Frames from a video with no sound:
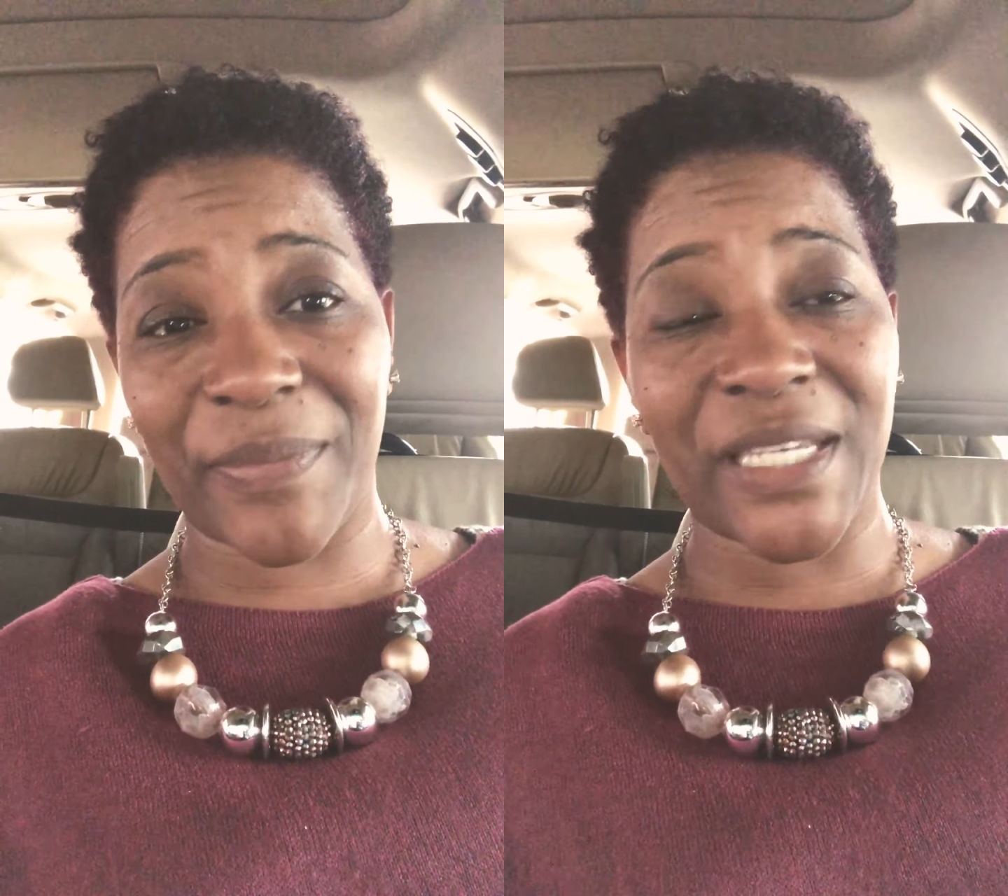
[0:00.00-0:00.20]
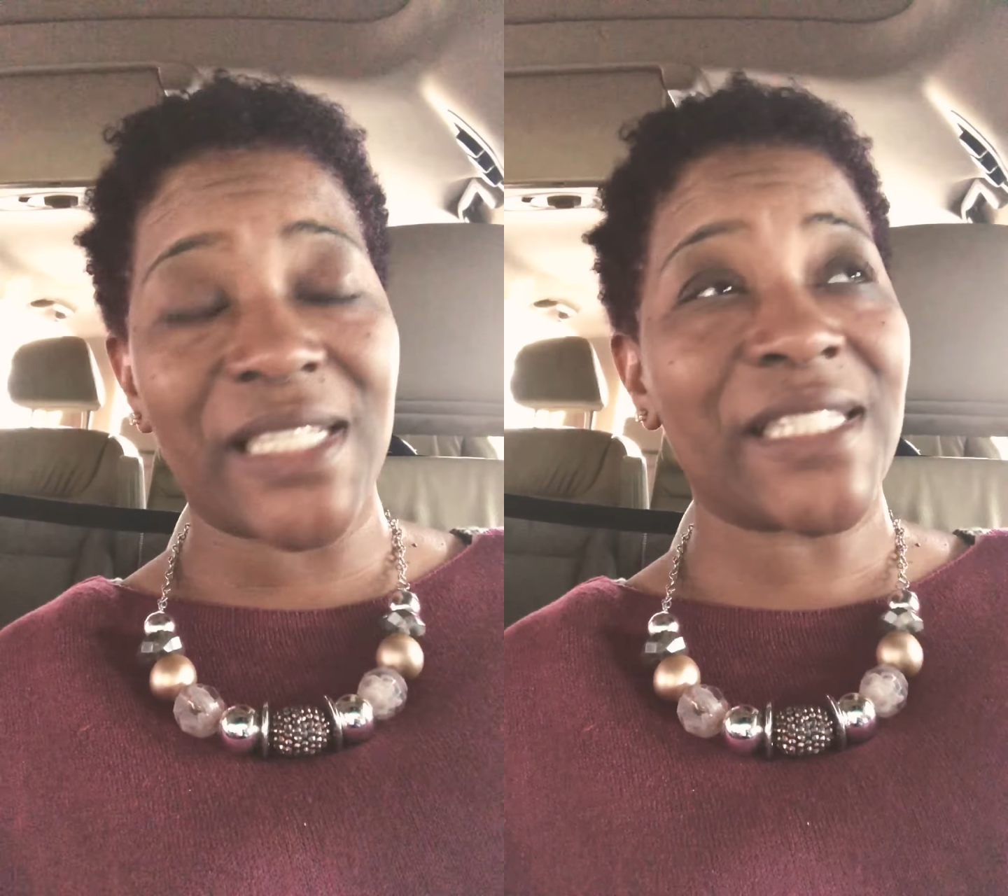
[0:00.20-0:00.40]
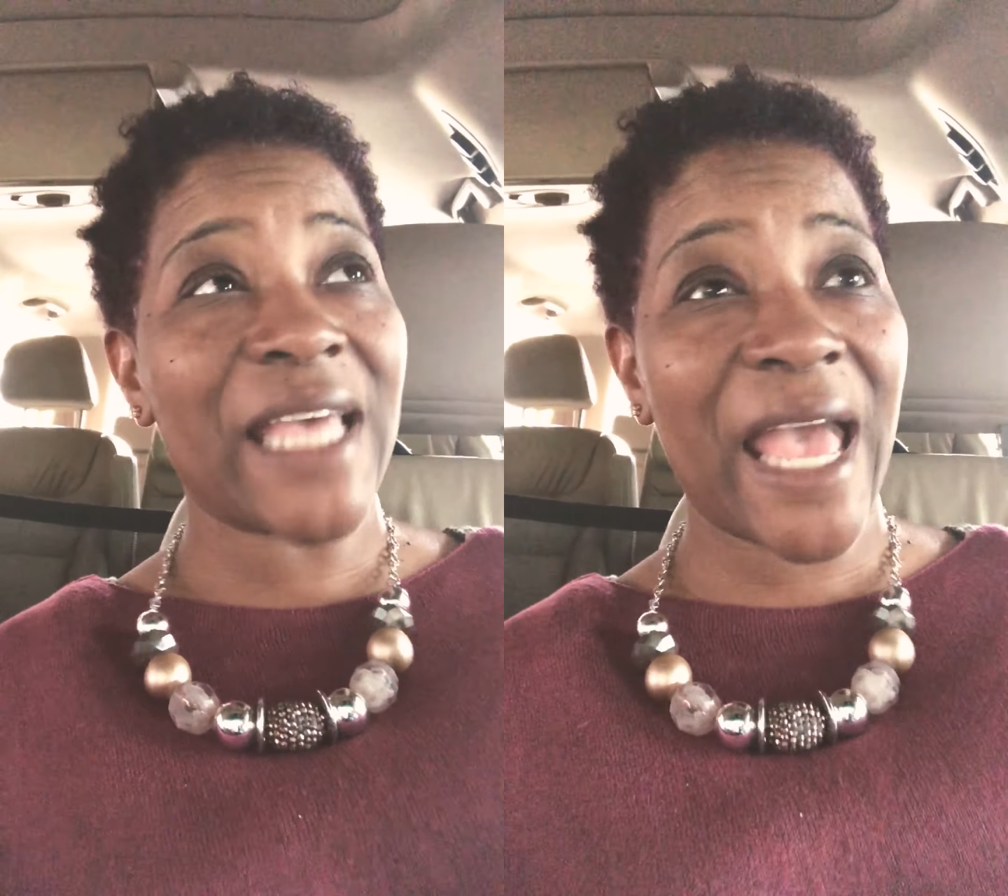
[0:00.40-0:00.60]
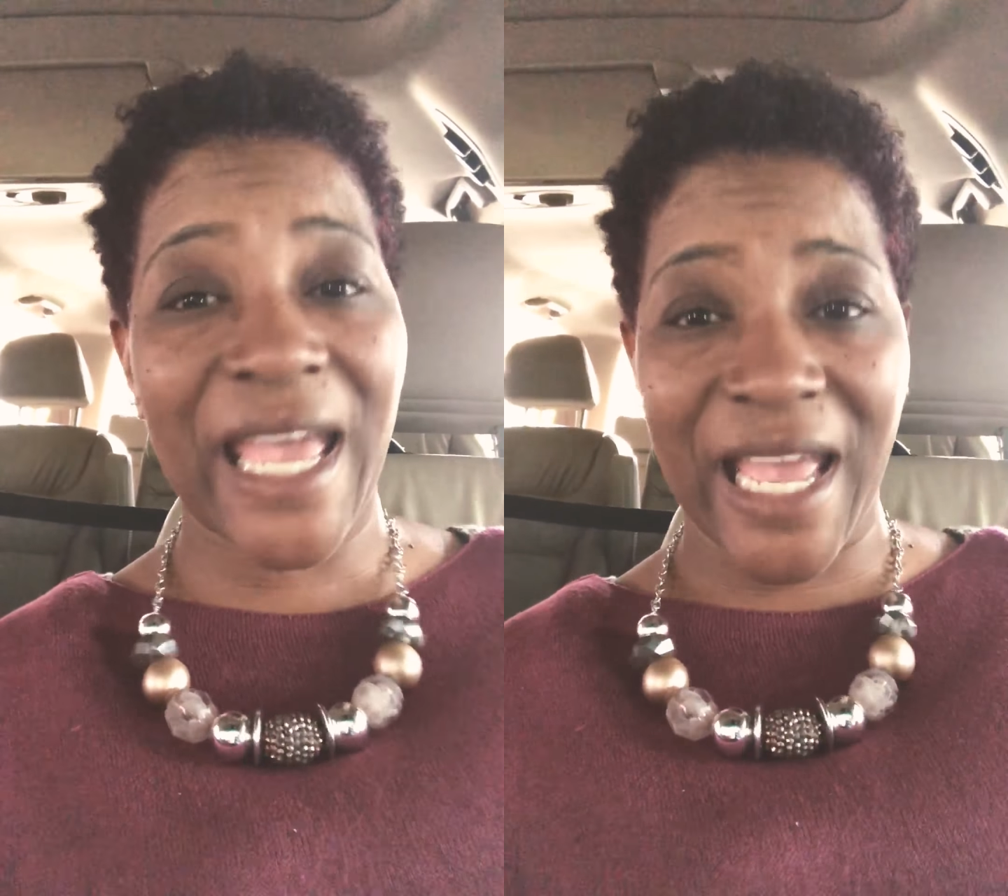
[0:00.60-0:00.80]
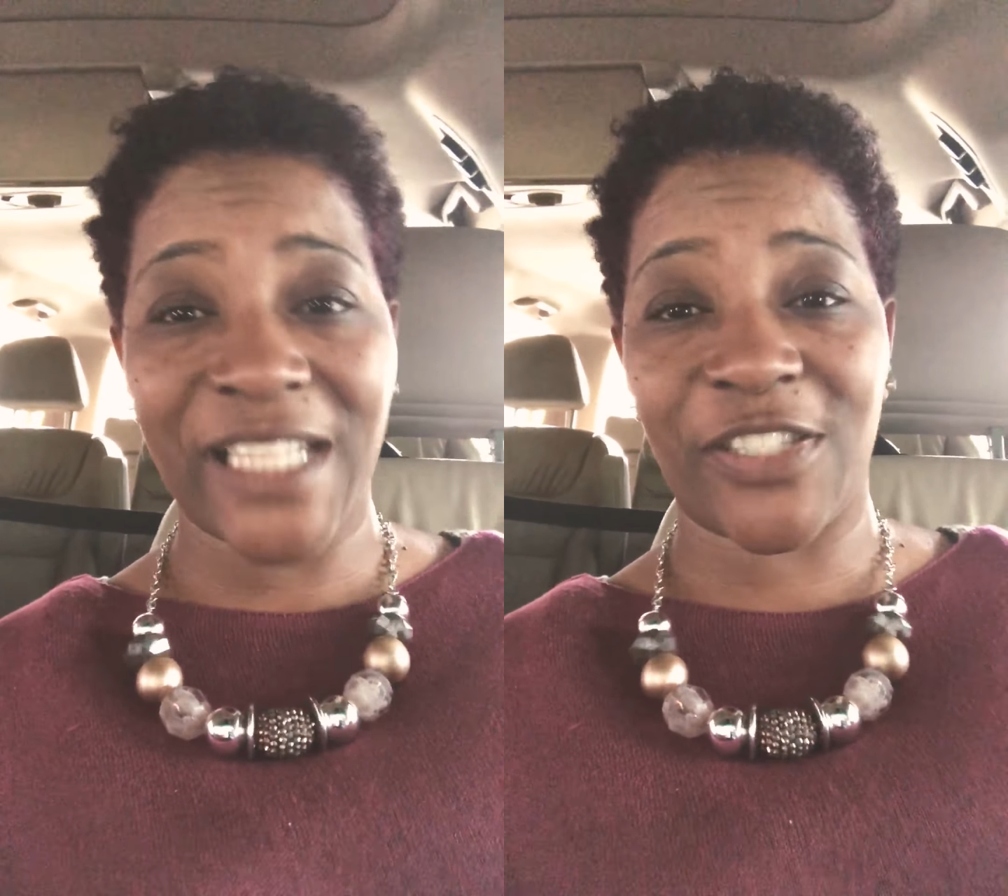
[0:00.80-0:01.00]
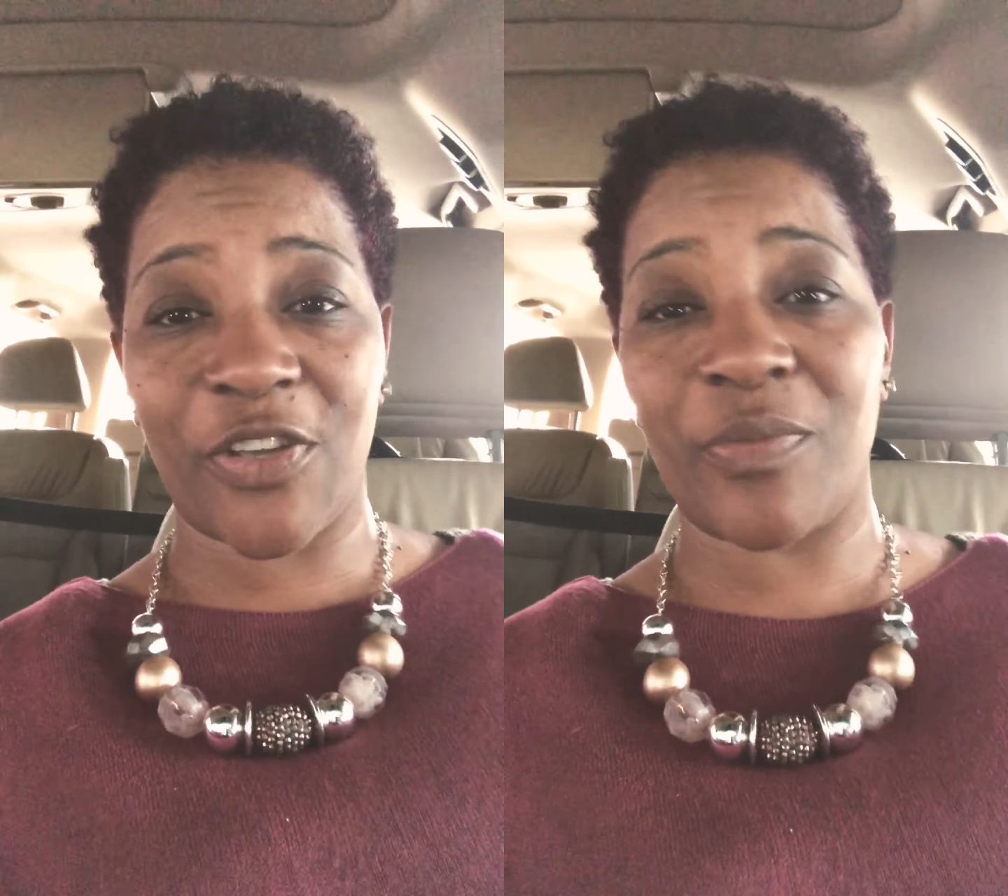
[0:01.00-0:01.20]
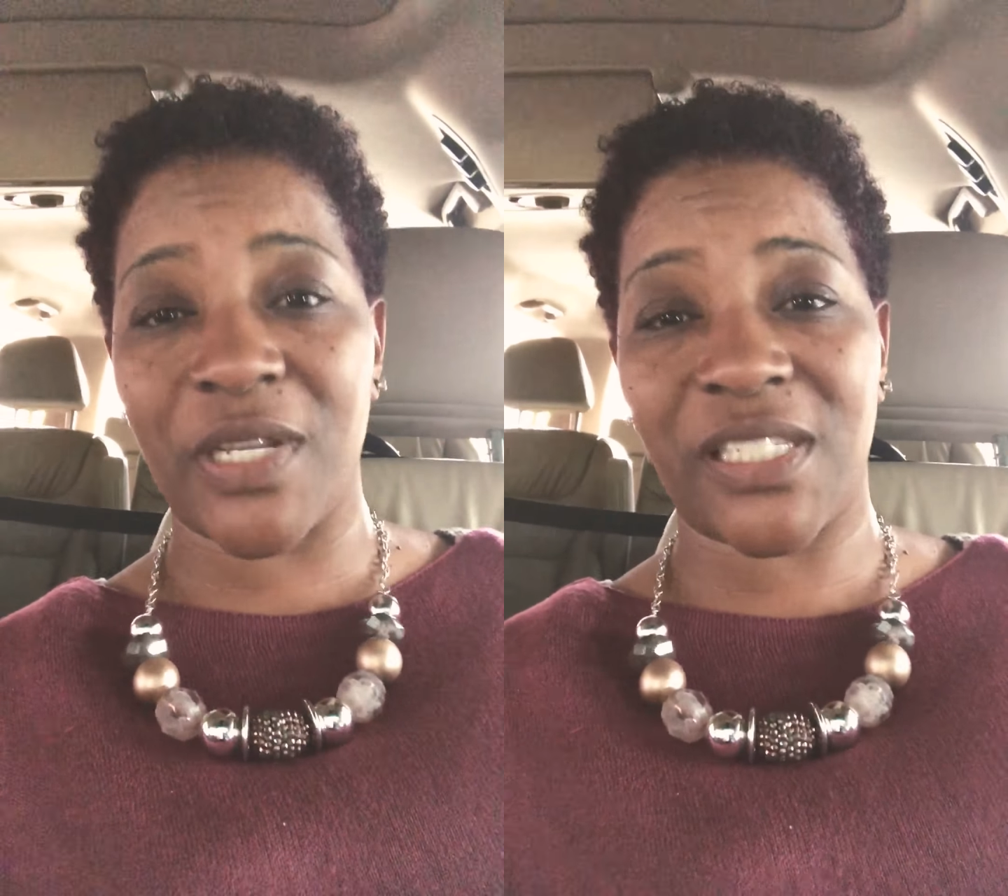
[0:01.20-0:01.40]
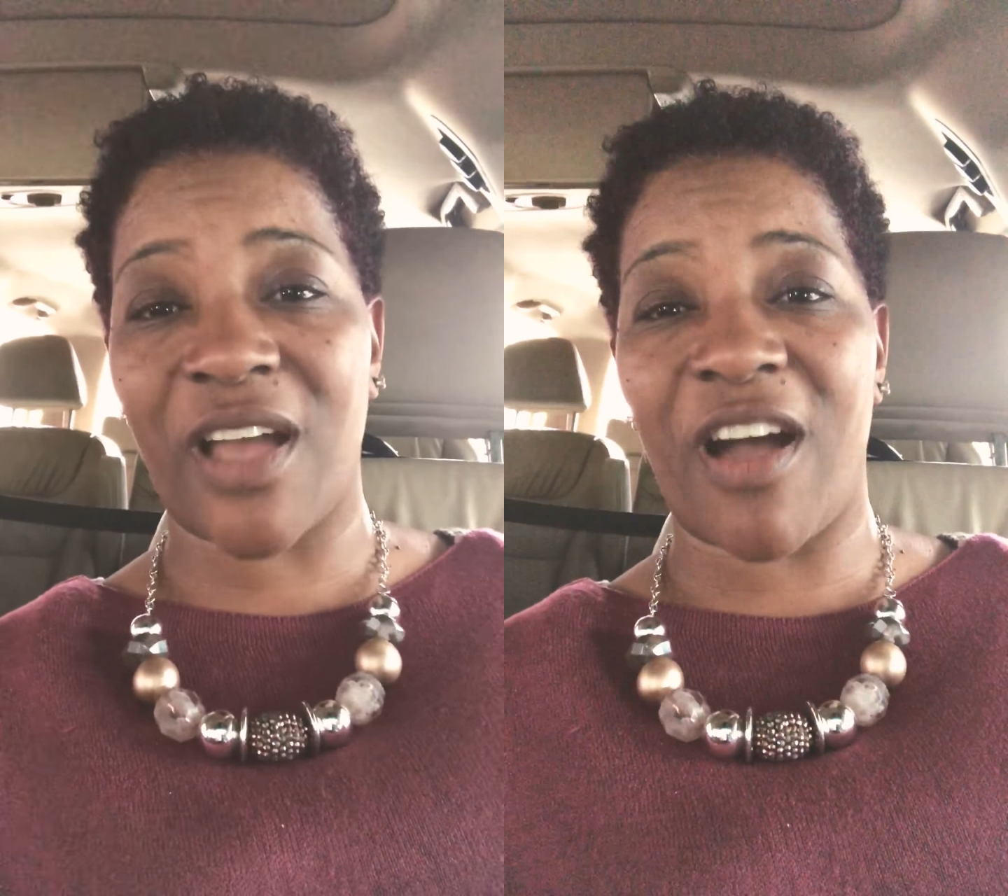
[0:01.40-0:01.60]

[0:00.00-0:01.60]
because that has so much to